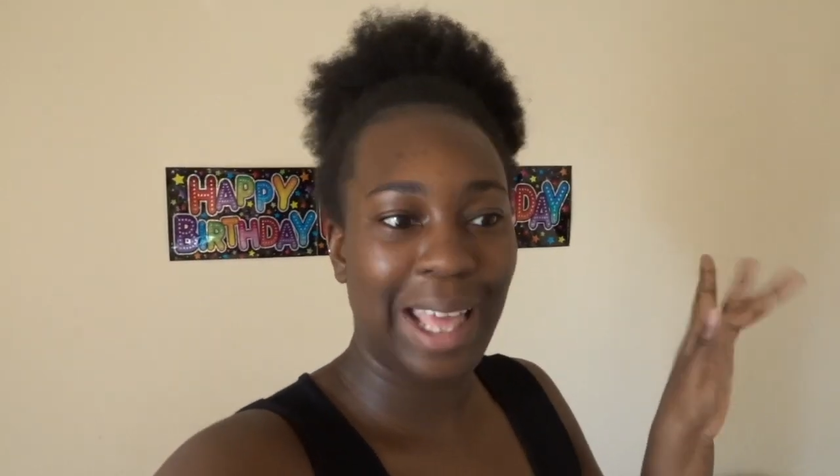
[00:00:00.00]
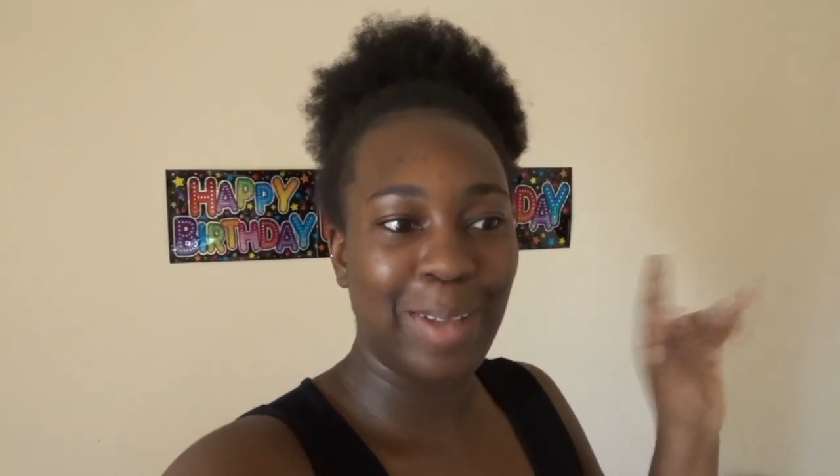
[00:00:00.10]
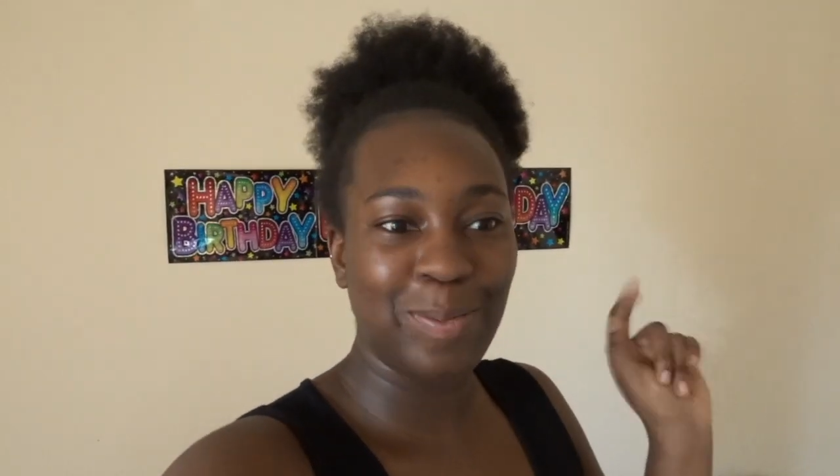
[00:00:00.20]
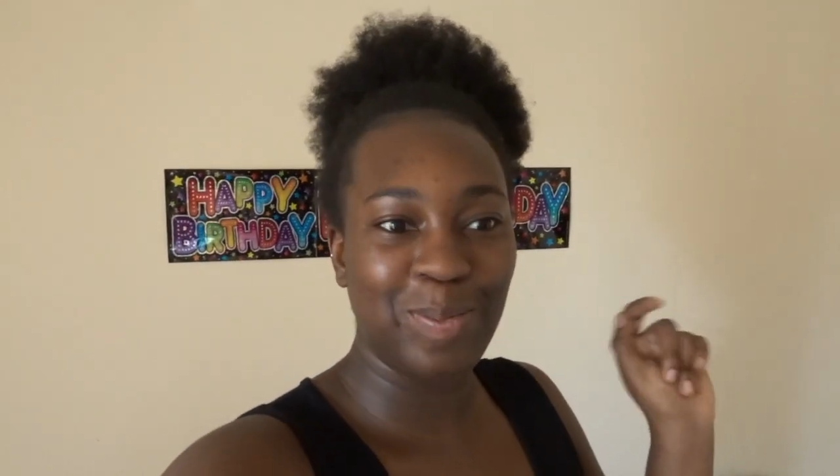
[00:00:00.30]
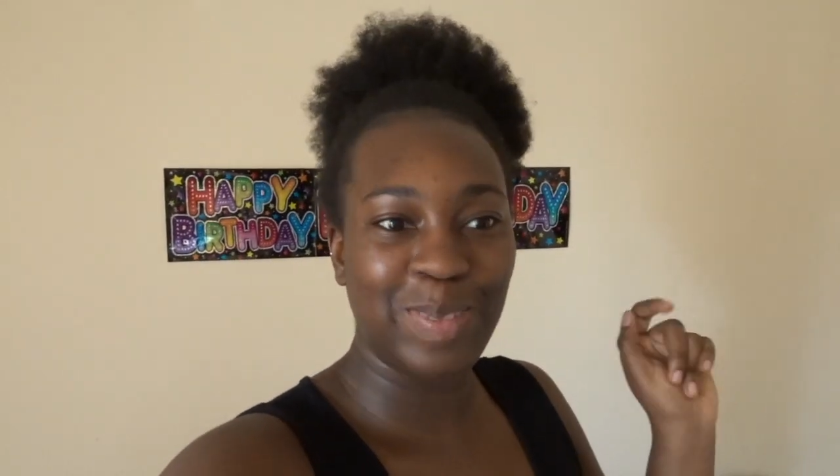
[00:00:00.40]

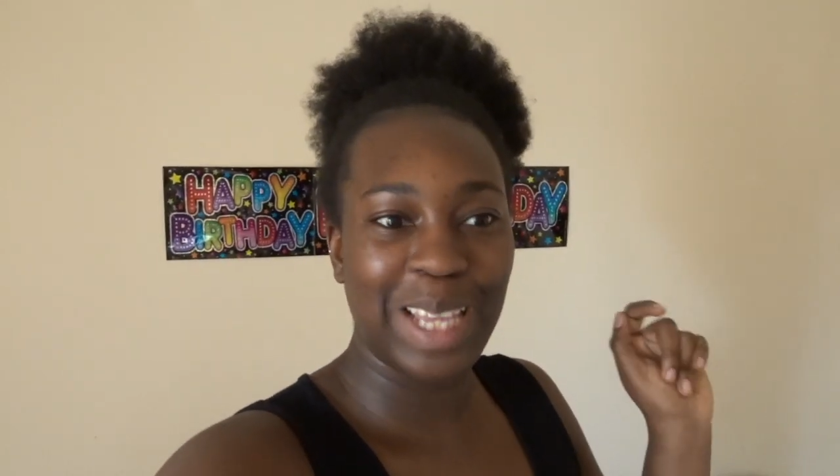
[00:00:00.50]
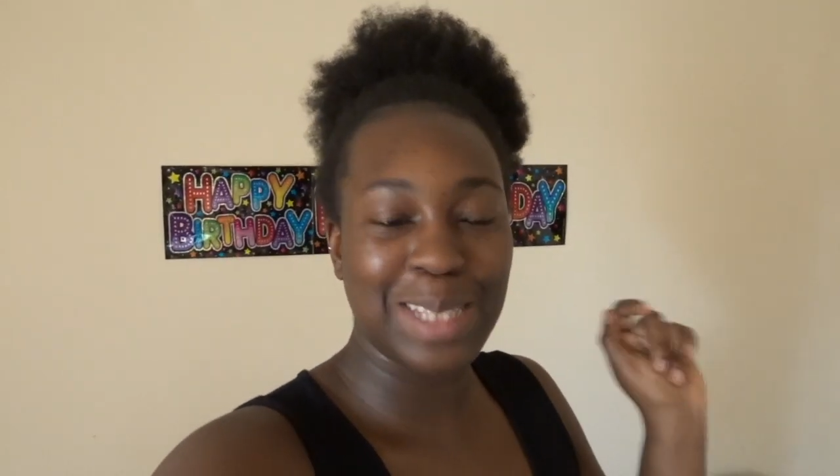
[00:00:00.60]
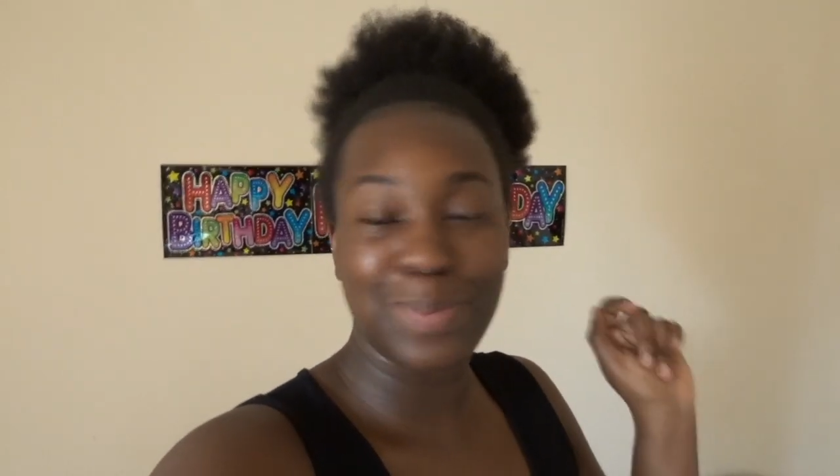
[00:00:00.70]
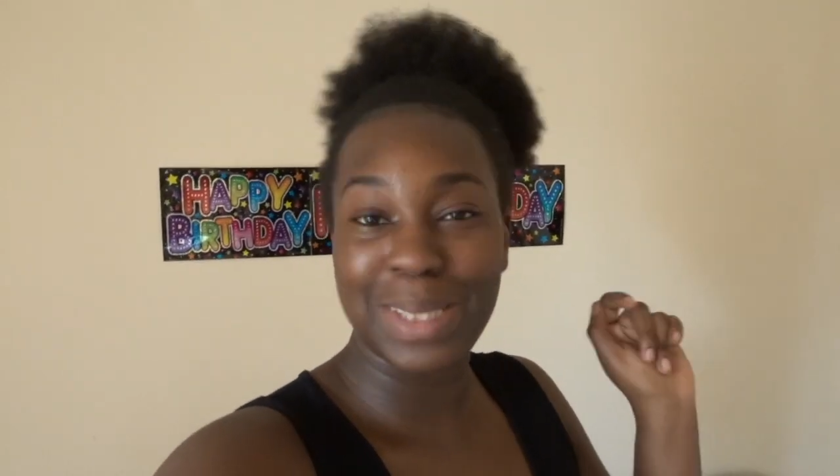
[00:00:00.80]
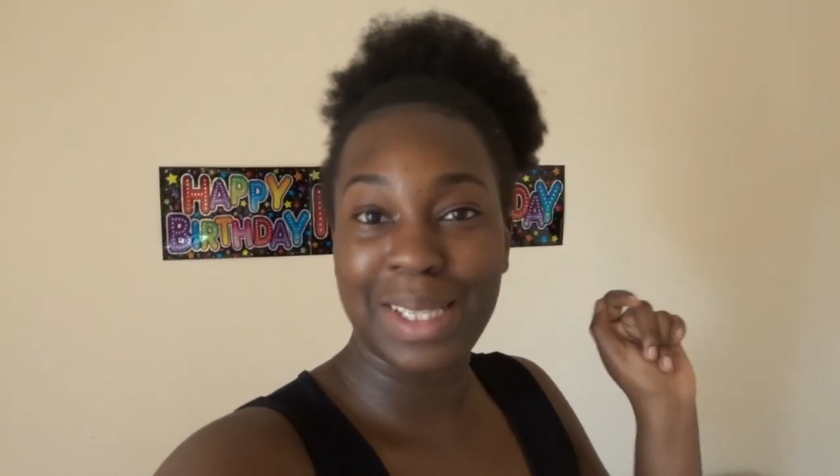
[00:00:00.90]
It
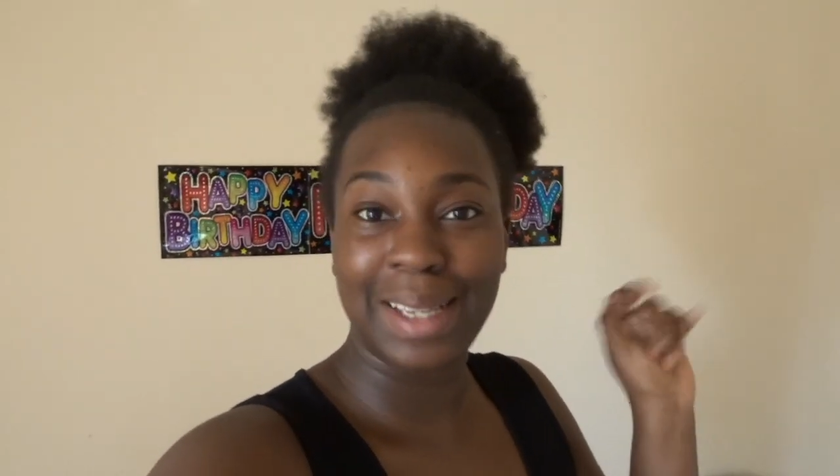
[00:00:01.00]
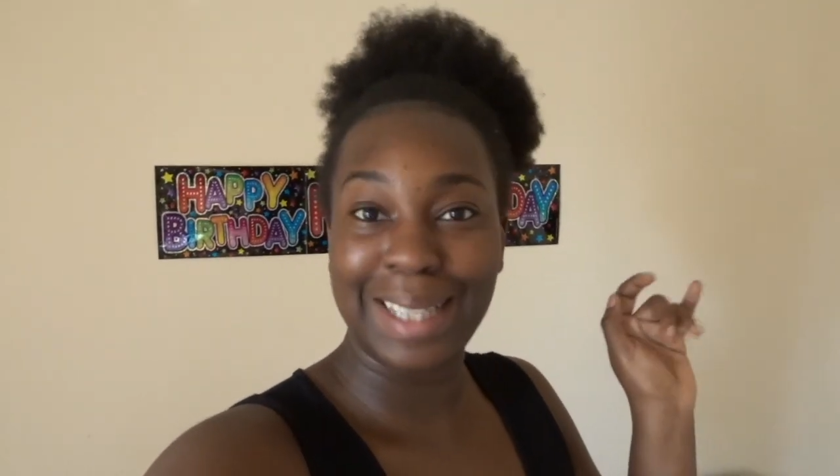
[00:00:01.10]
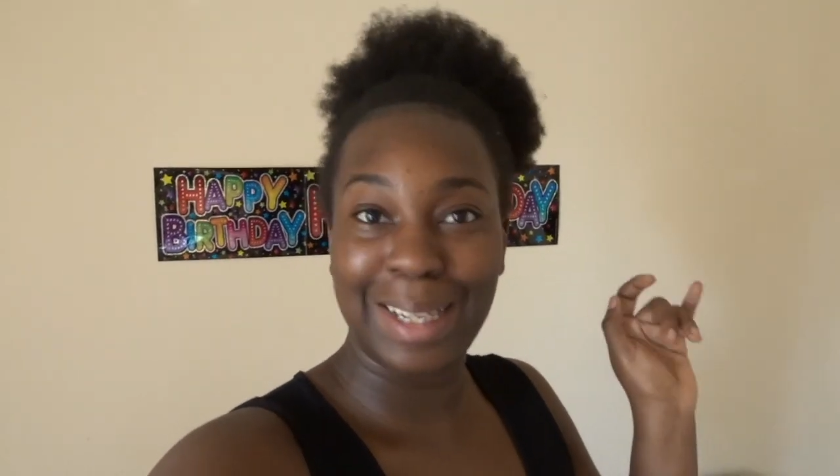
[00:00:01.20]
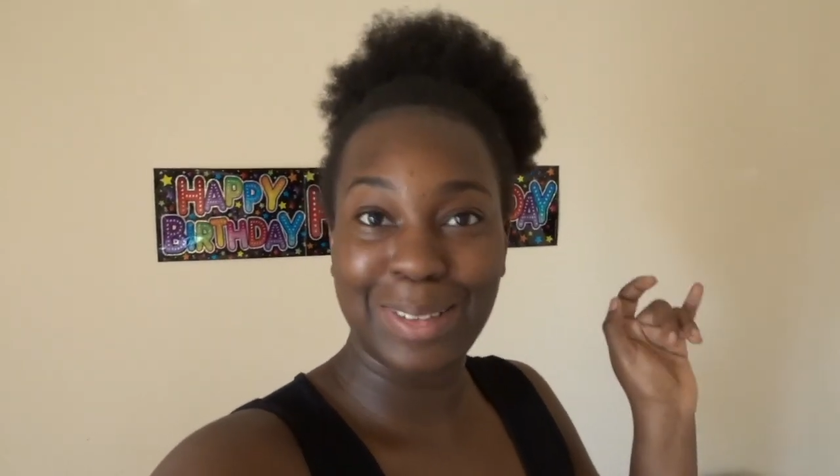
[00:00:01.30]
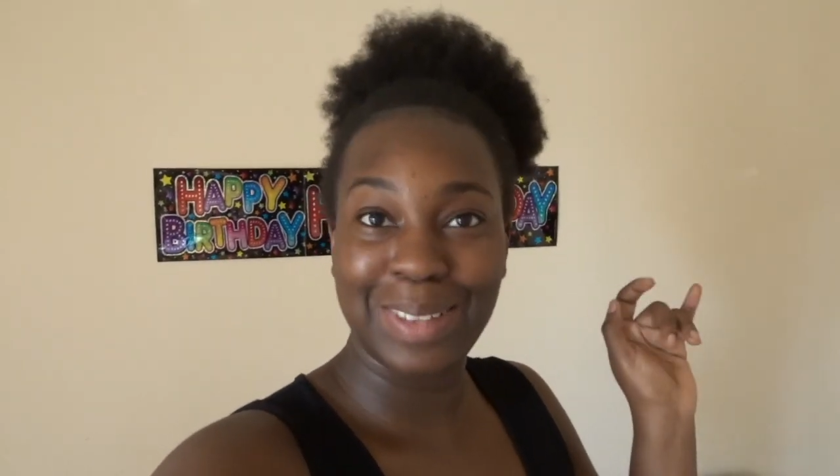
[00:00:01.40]
hasn't been taken
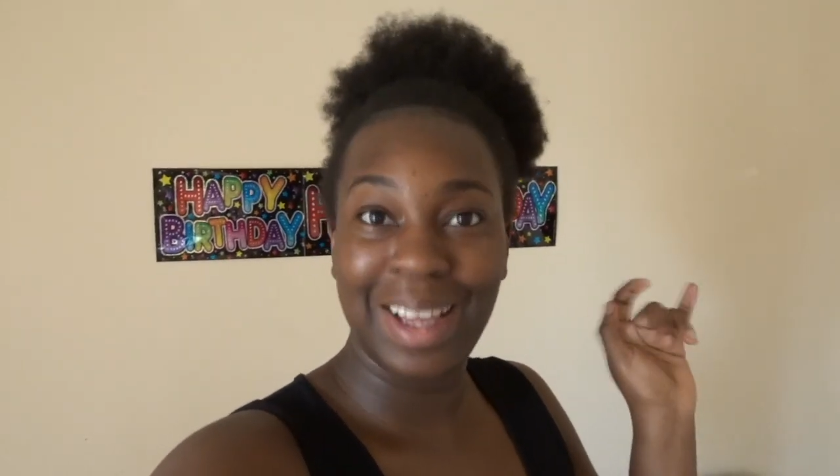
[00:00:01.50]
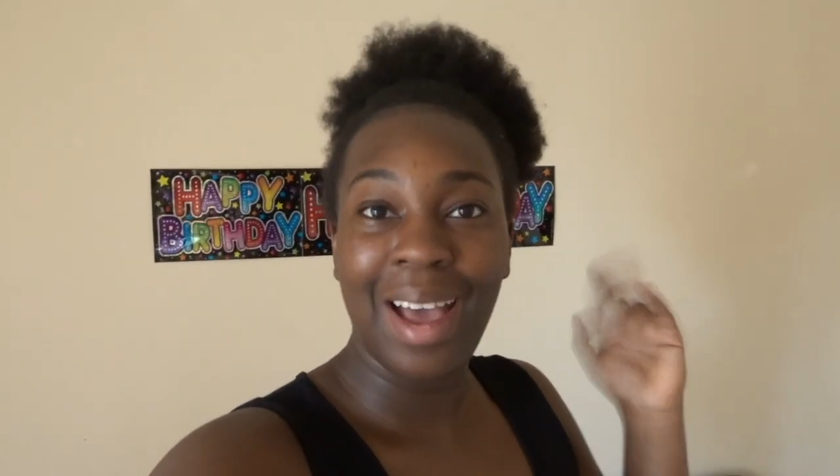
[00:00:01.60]
down,